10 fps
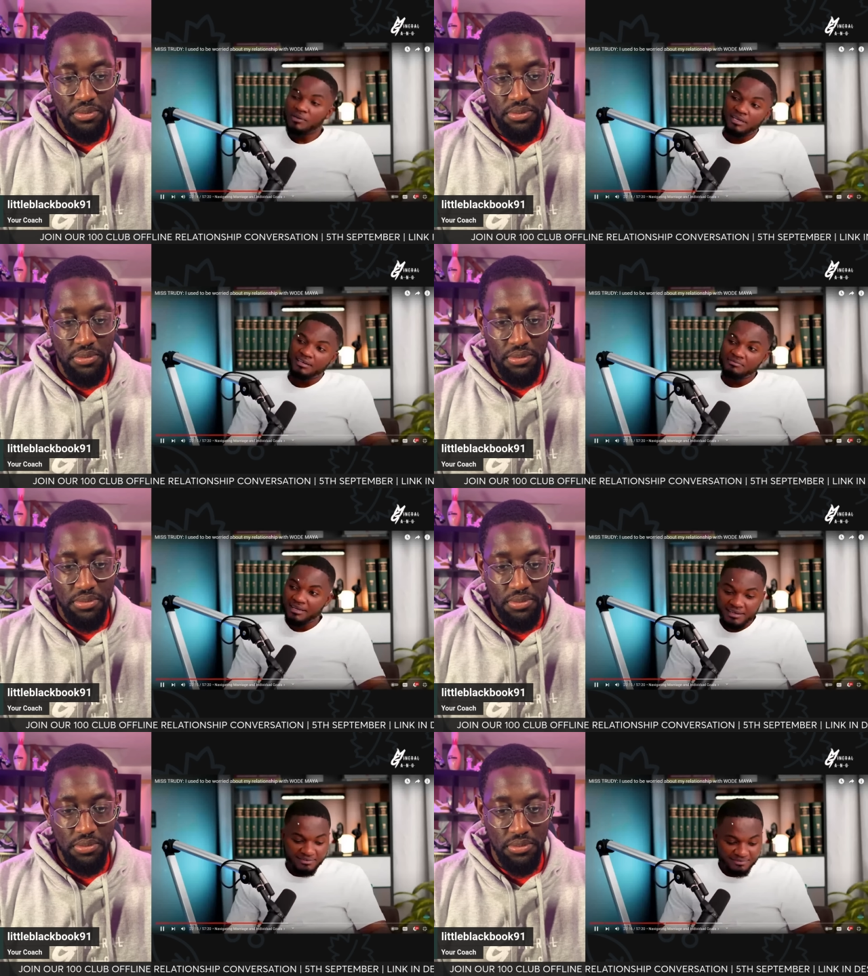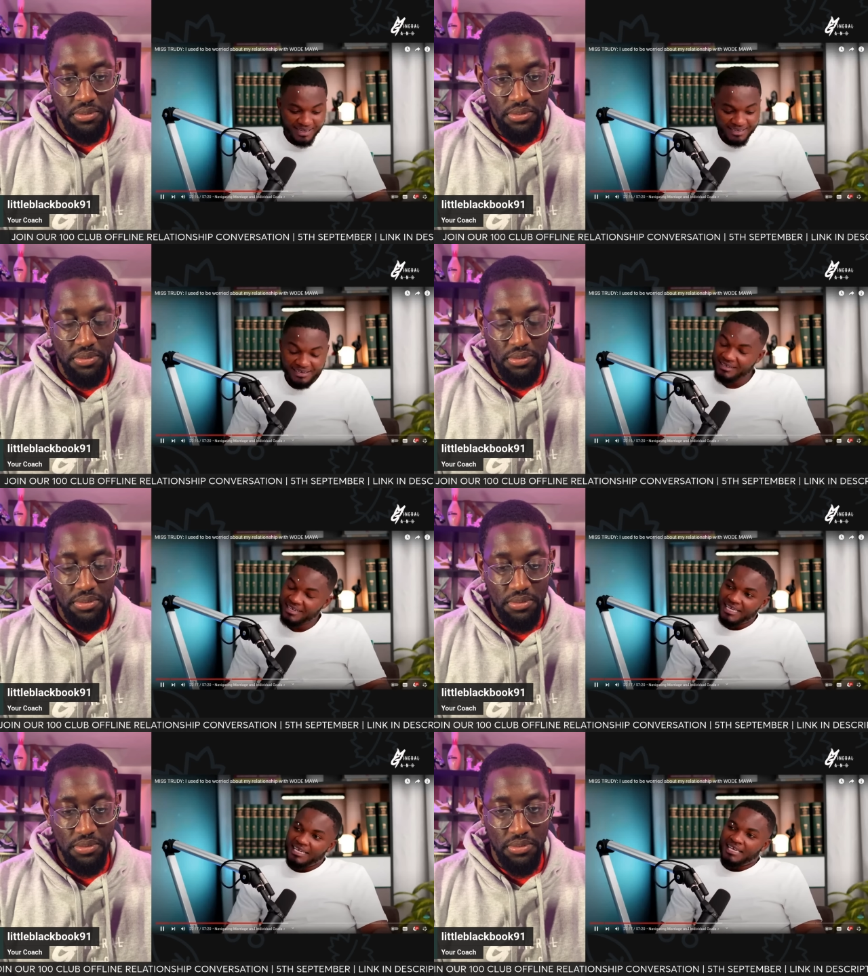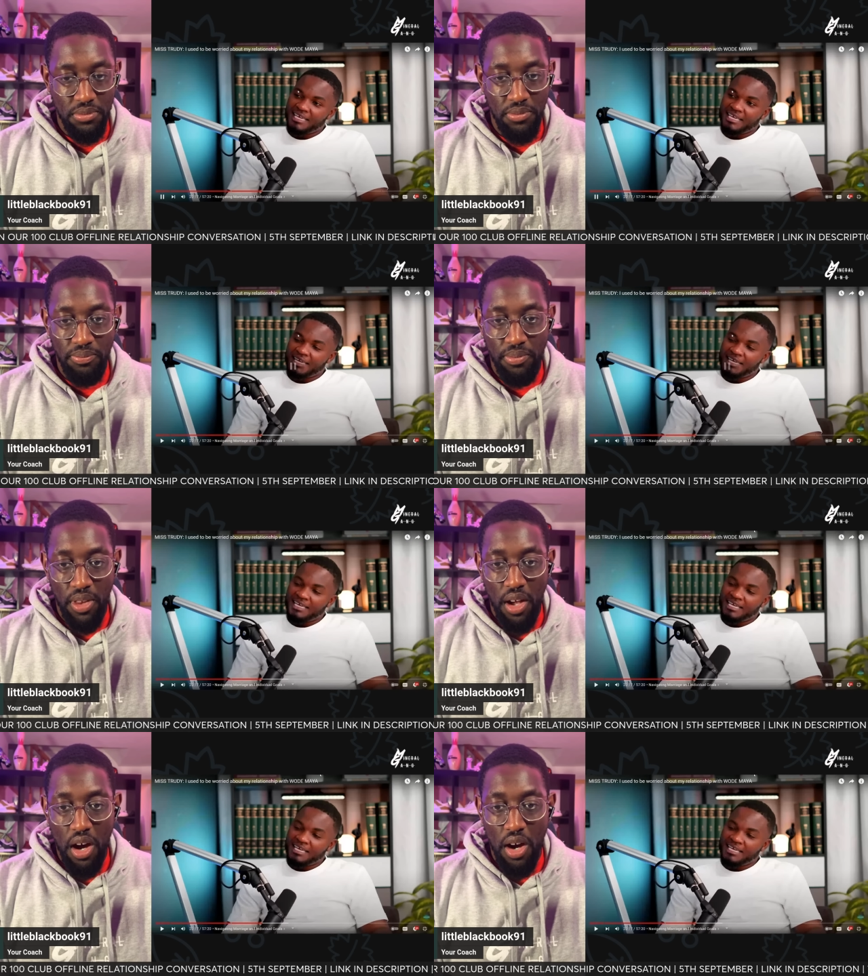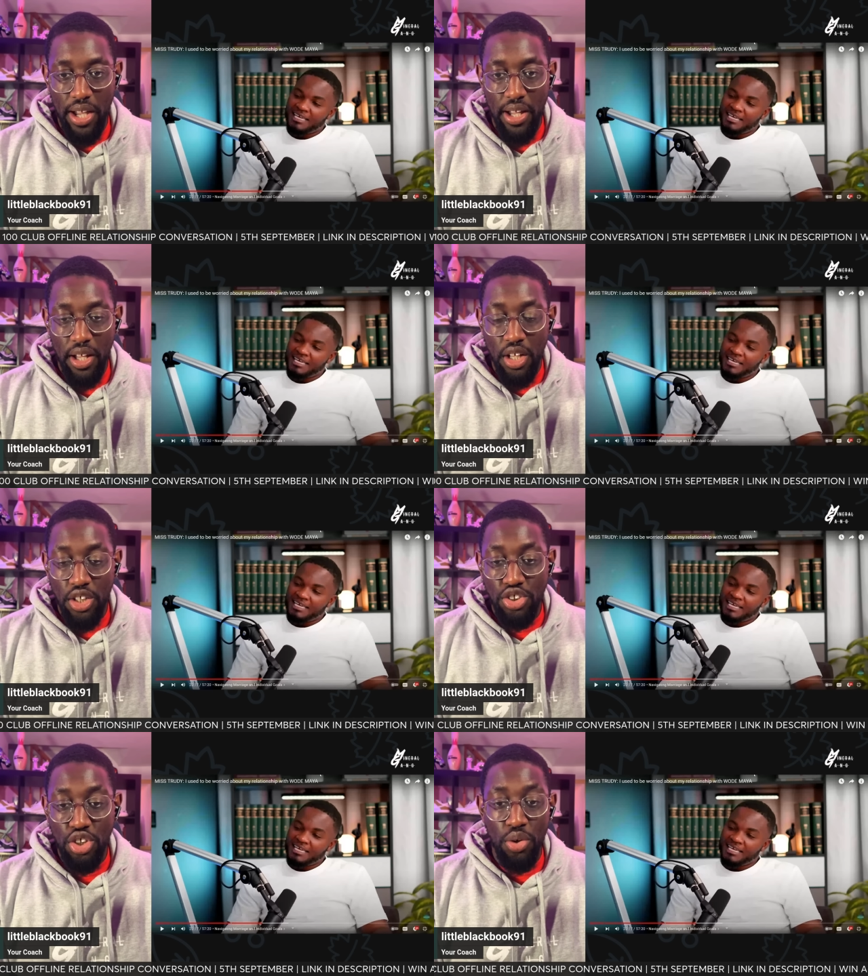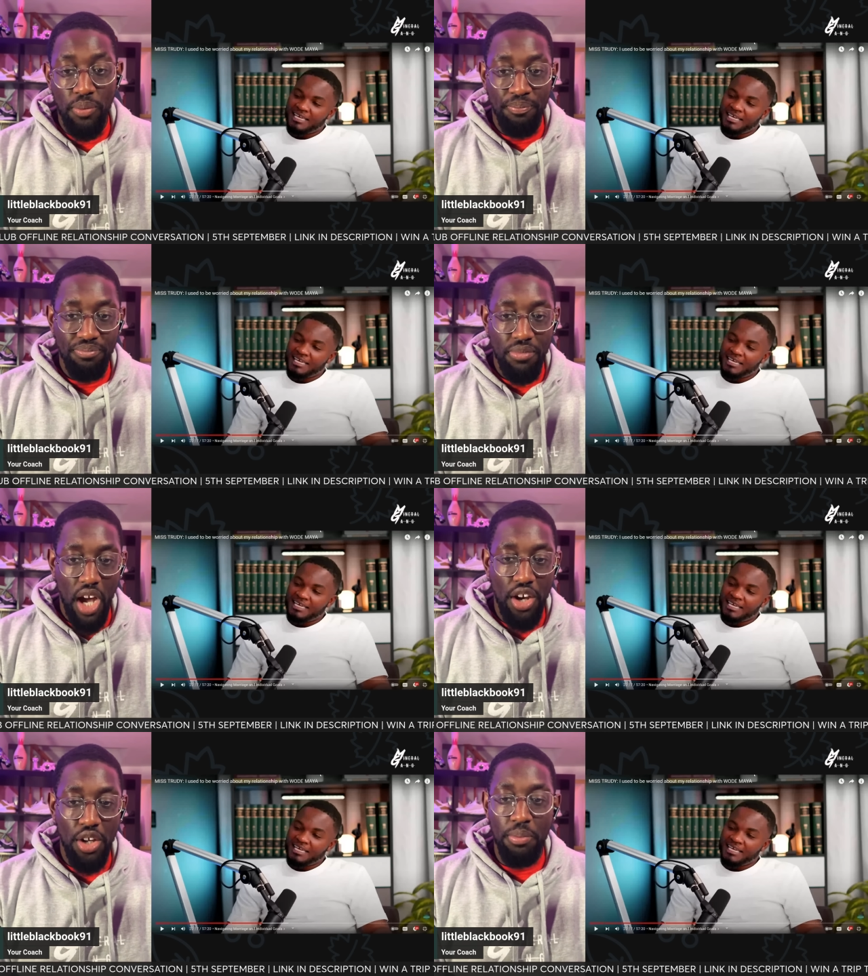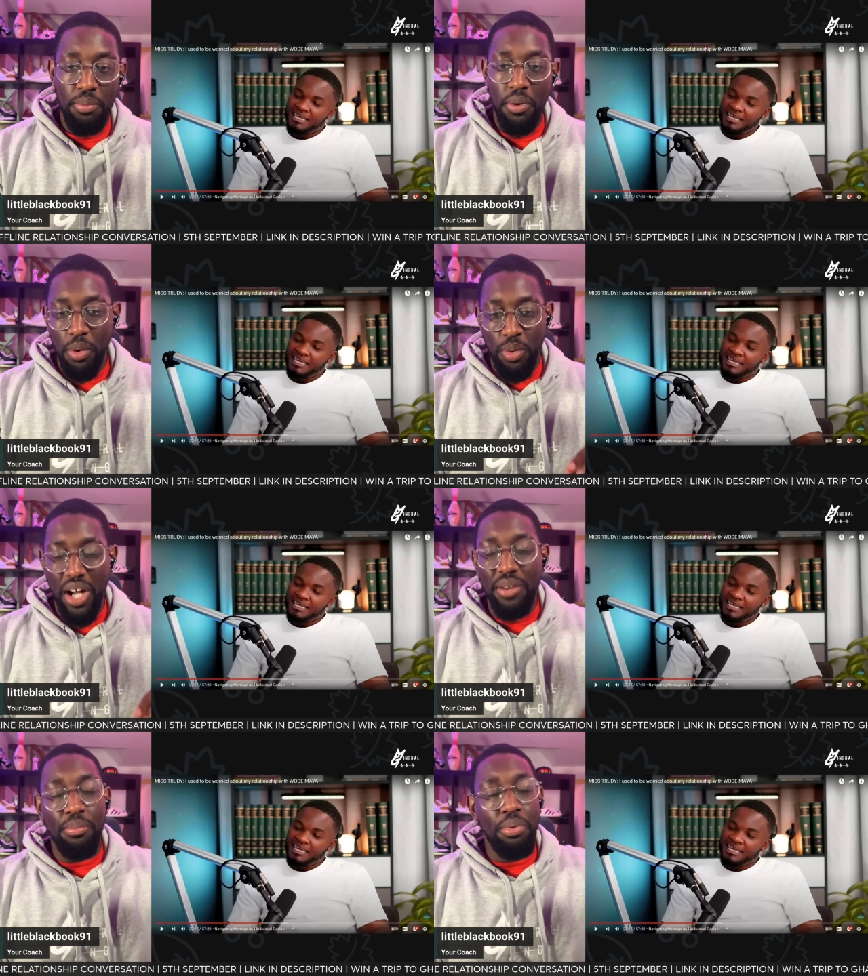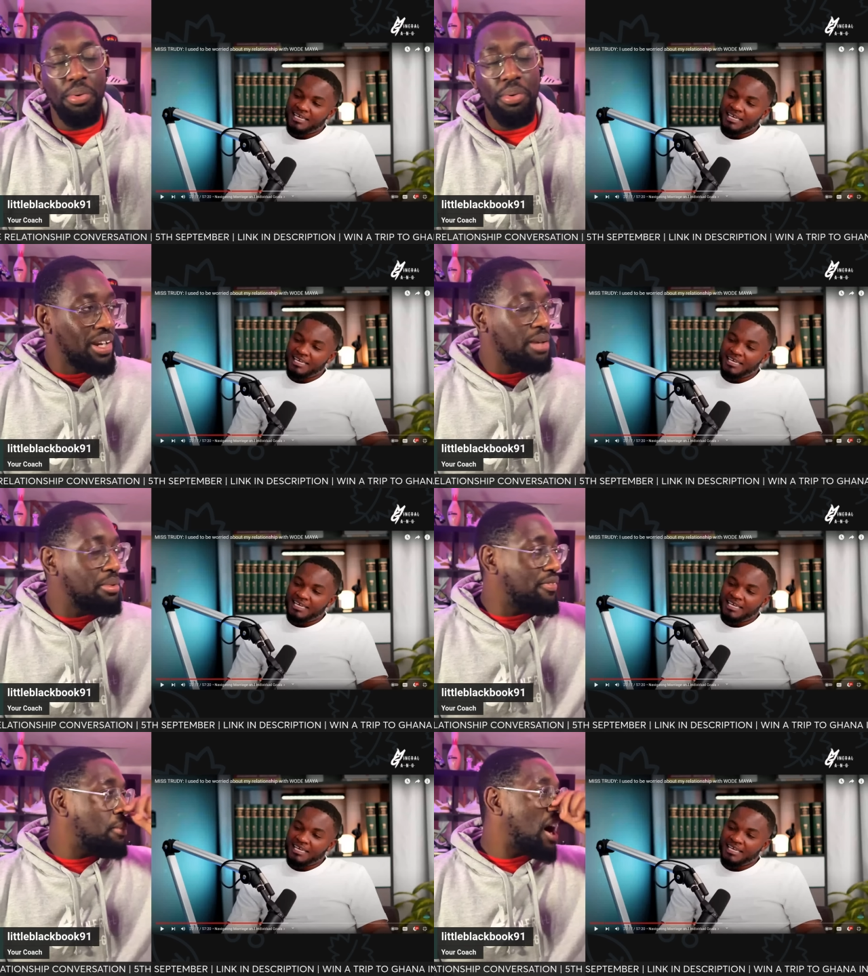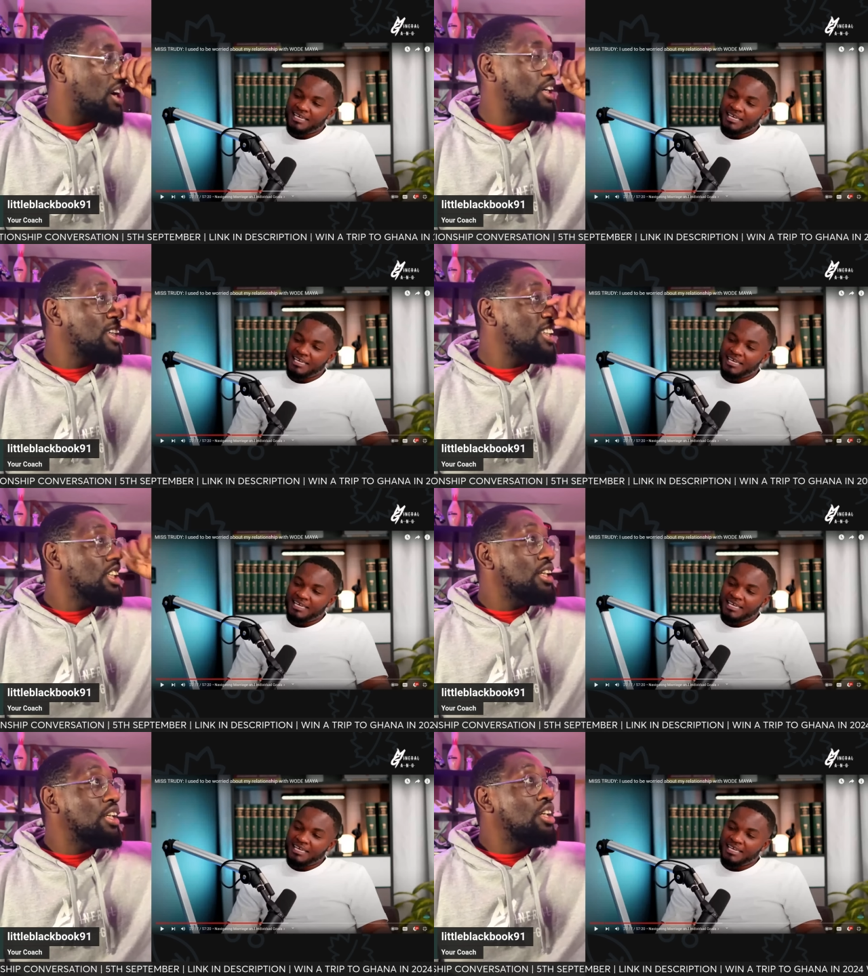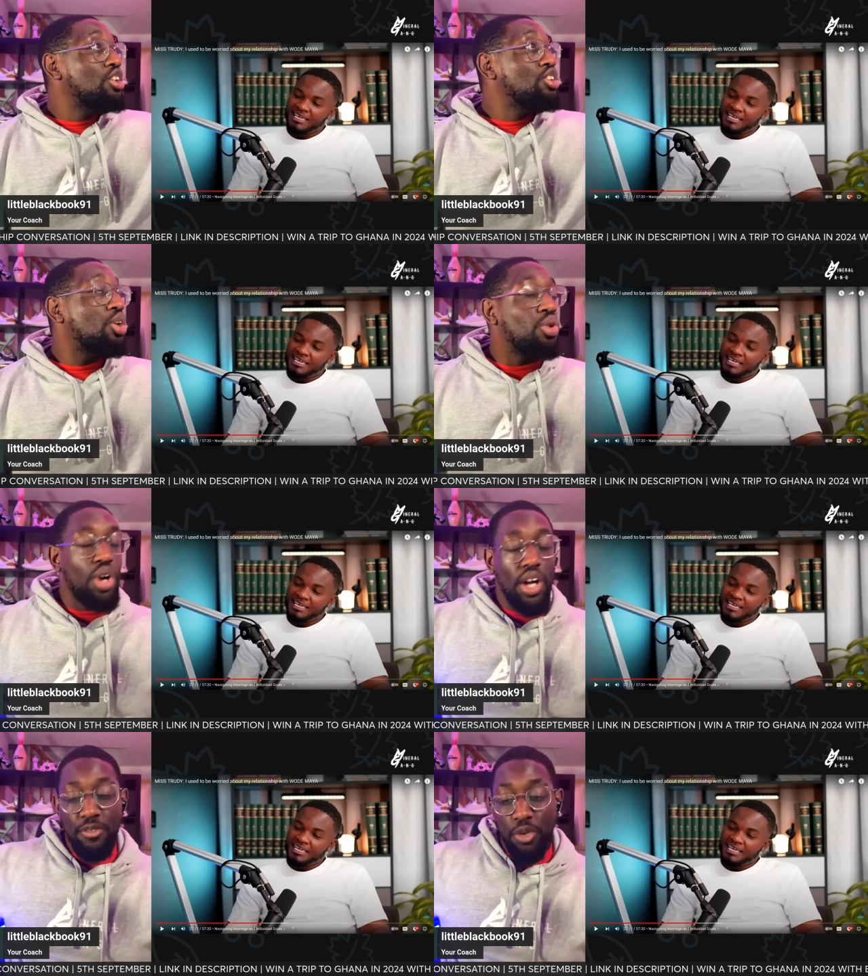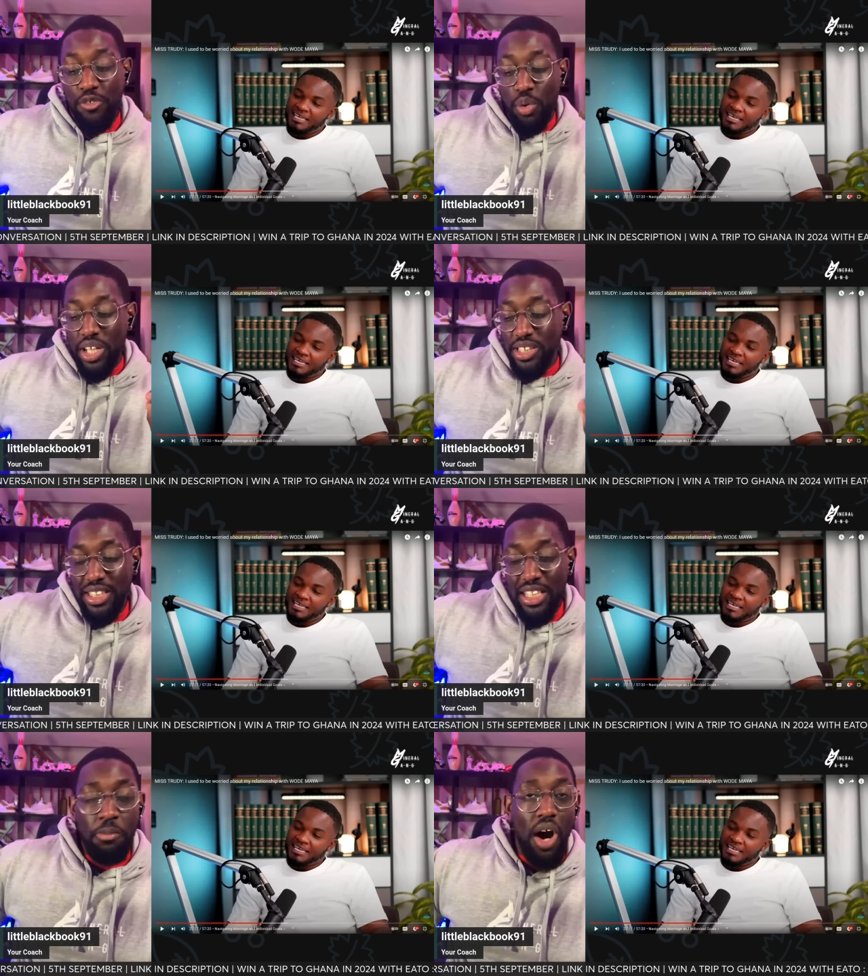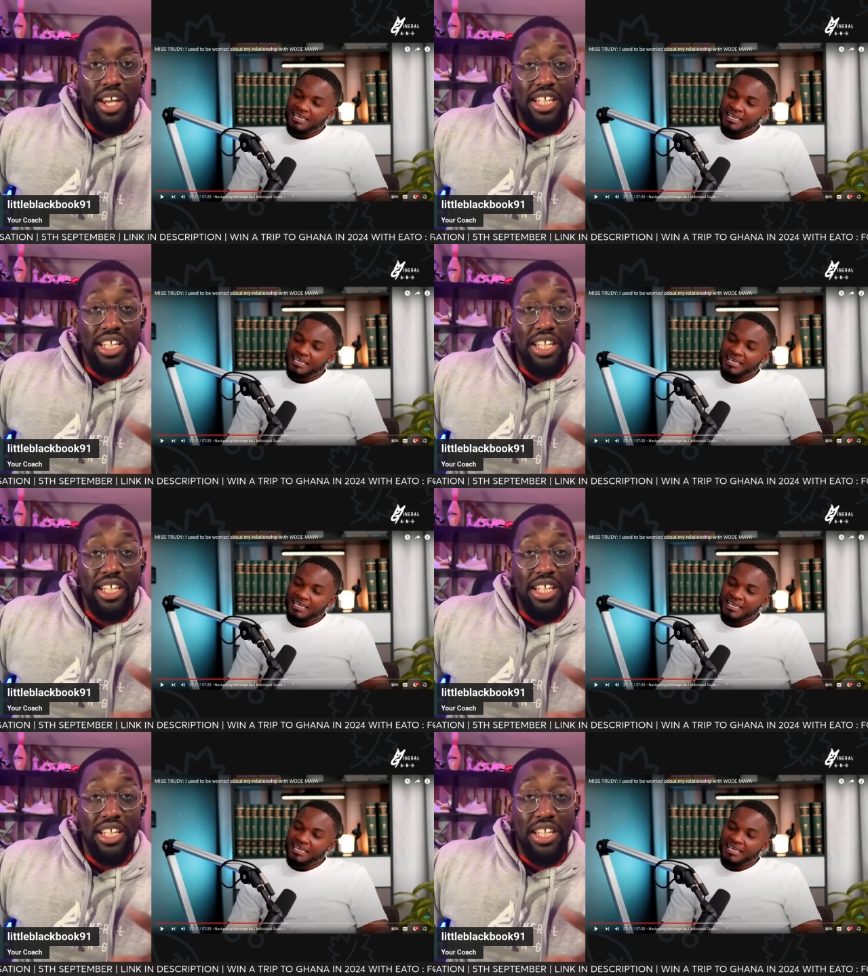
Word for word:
Speaker 1: Oh, yeah, yeah. I get it. I get yeah. it.
Speaker 2: Okay. So I know you probably, I uh, probably should have played a little bit further back. So if, if you listen to this part,